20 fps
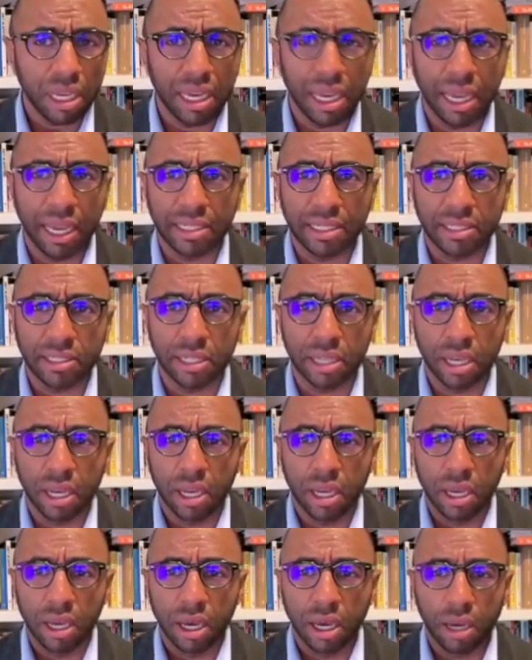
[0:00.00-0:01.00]
And
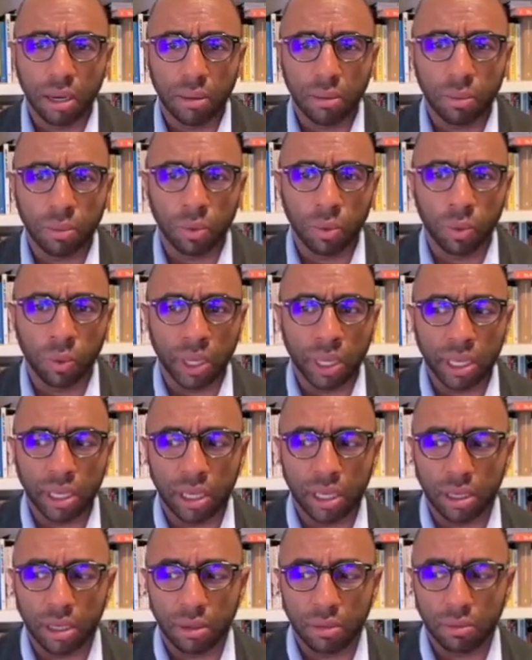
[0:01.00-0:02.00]
um,
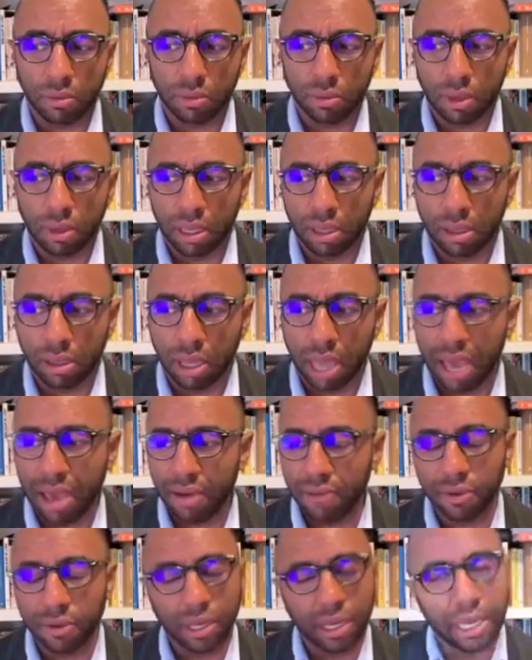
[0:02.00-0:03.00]
we
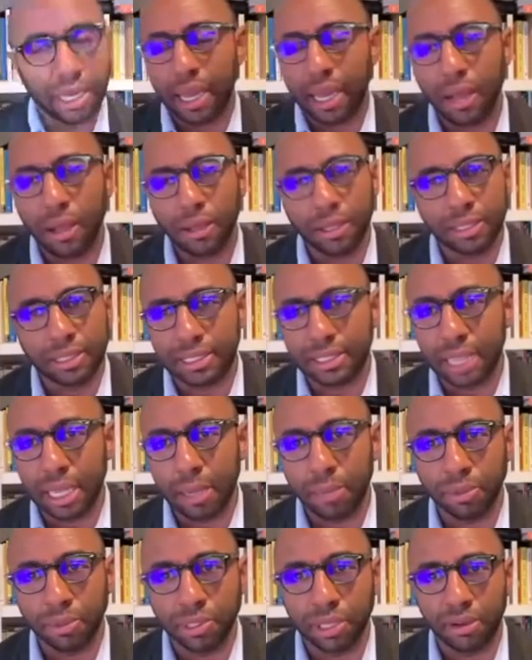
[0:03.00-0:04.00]
have again countless
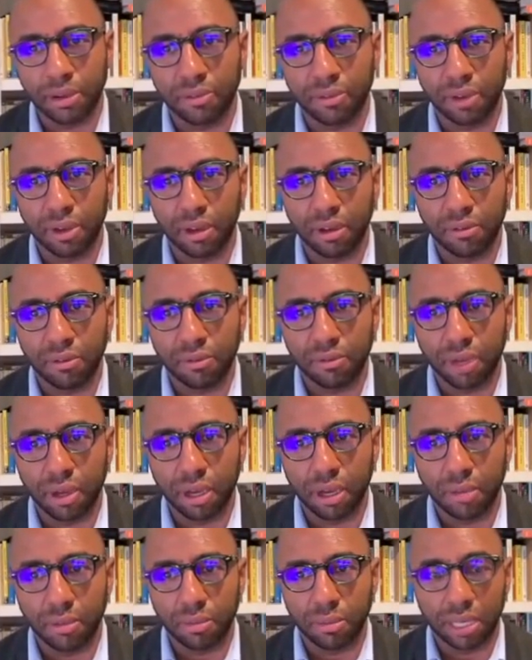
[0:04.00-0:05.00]
examples of of
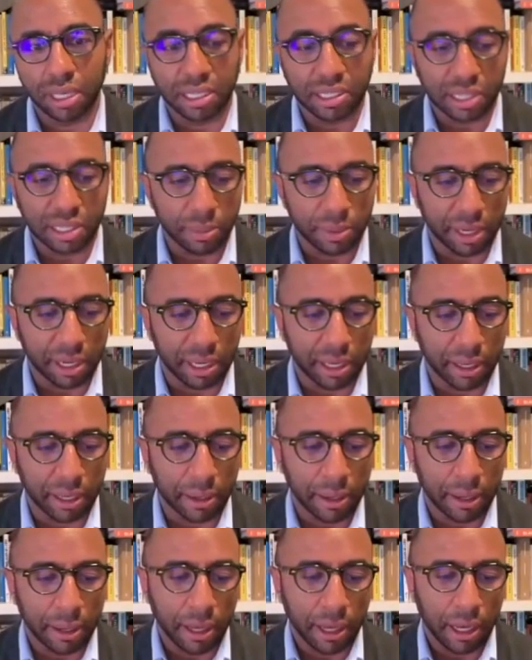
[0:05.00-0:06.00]
um,
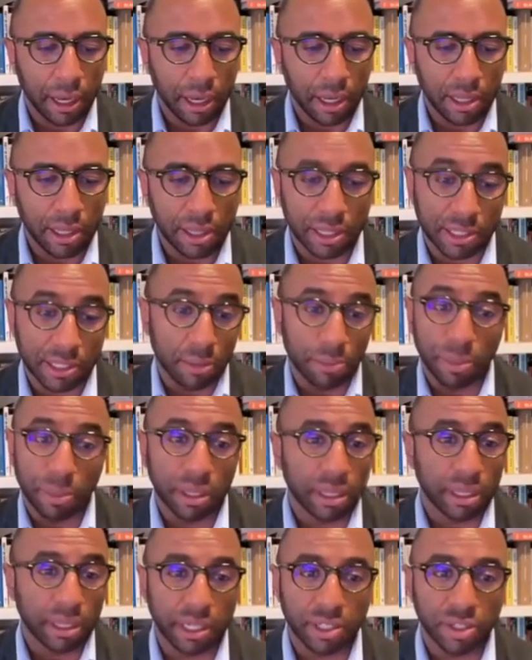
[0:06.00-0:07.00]
exhibiting uh, this
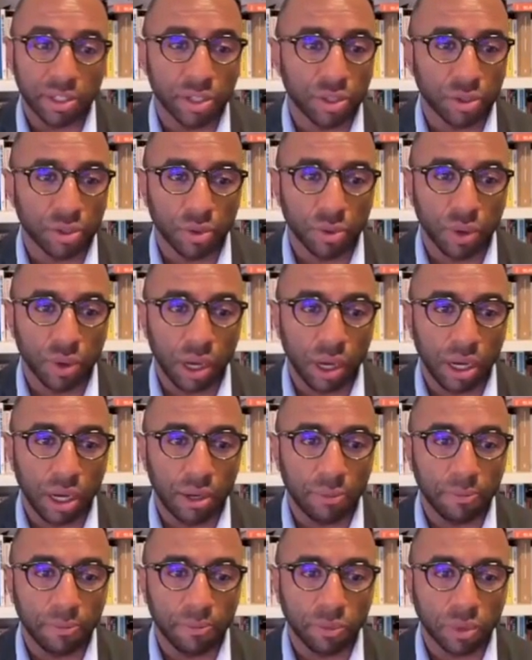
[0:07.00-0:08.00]
ability to
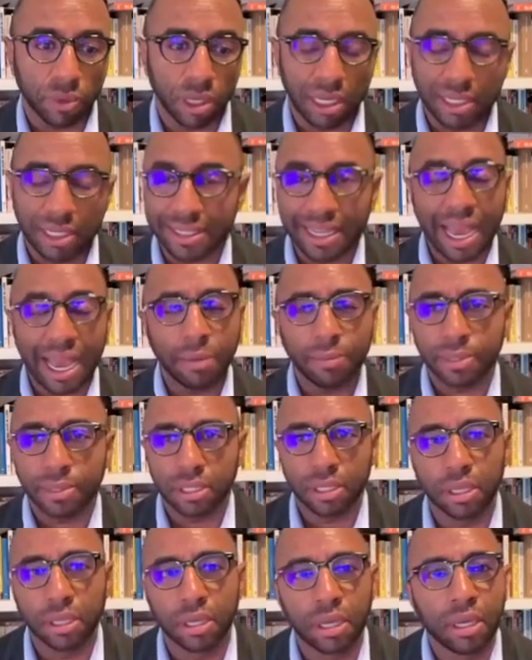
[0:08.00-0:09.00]
um,
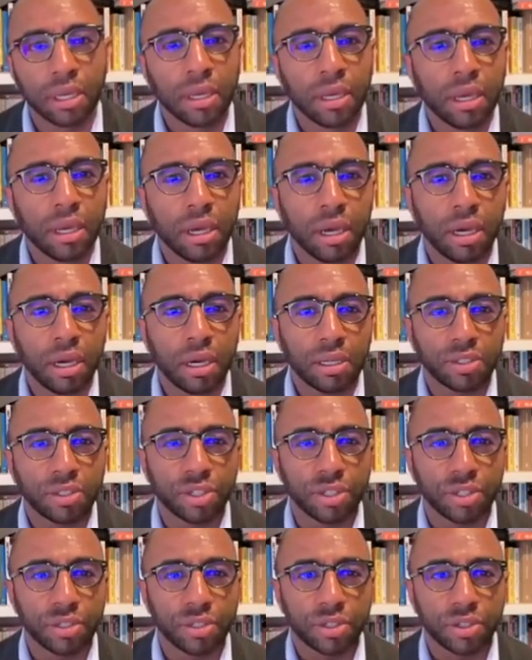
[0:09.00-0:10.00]
adapt uh,
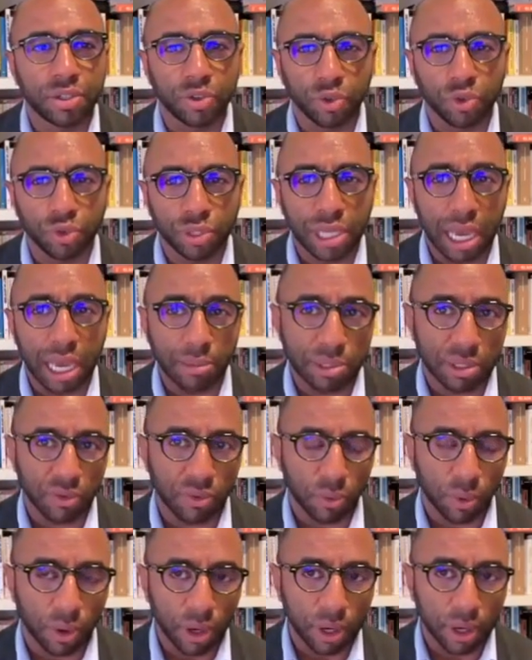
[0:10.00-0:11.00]
to, to new types
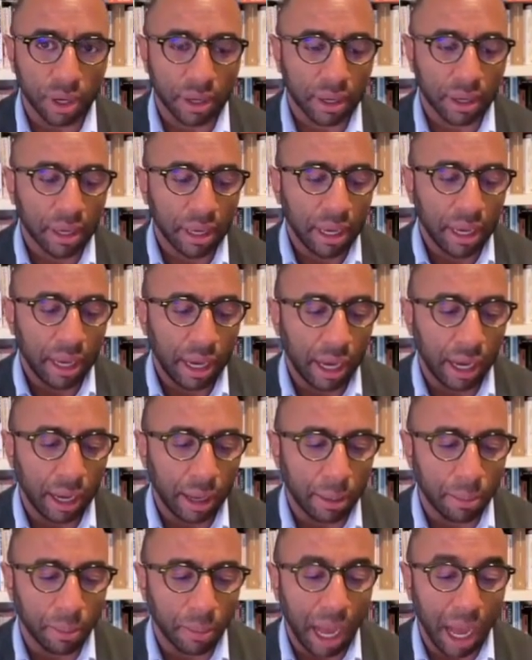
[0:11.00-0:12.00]
of work.
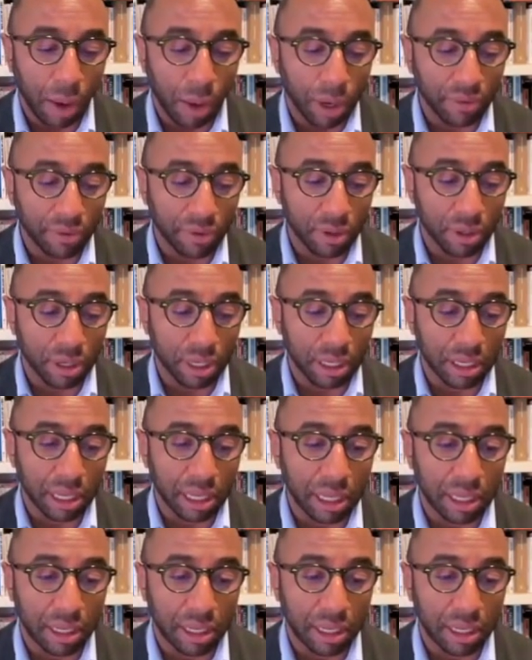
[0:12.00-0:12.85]
Um, however, in,